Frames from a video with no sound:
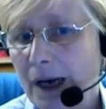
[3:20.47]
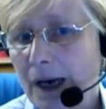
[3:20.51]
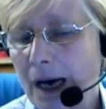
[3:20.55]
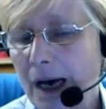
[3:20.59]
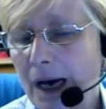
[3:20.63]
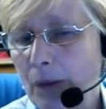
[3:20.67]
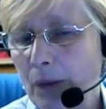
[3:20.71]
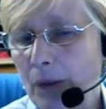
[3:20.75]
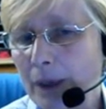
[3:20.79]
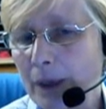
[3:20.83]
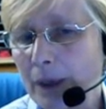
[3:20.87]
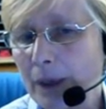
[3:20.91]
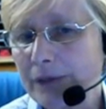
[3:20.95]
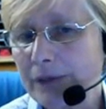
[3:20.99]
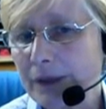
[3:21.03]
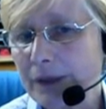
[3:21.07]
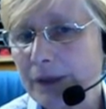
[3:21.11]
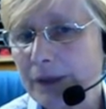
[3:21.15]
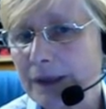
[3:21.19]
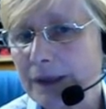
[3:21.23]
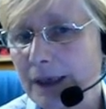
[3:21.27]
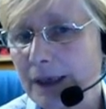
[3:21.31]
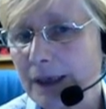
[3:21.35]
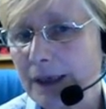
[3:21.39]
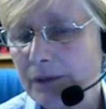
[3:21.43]
One of the
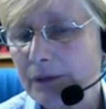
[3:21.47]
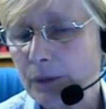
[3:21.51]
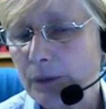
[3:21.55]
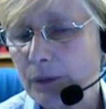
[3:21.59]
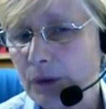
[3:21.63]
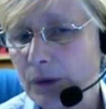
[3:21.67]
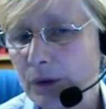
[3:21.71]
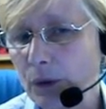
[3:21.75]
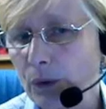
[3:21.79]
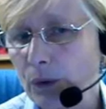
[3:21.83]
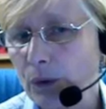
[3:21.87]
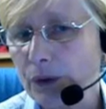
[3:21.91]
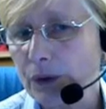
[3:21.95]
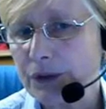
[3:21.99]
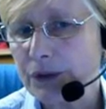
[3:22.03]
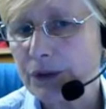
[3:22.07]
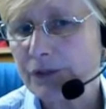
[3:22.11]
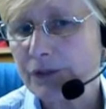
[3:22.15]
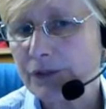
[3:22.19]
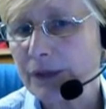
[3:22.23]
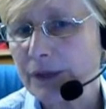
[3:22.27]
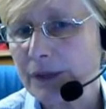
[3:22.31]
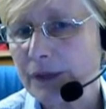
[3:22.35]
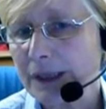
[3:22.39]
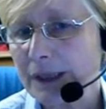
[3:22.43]
things with all your
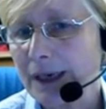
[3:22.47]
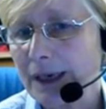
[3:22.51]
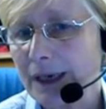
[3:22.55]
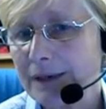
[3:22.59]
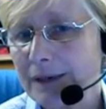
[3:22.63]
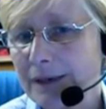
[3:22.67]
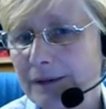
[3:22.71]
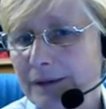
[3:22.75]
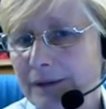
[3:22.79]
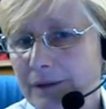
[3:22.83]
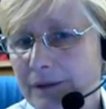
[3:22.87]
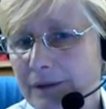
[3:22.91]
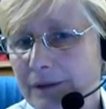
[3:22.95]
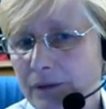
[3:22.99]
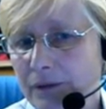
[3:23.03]
different classes,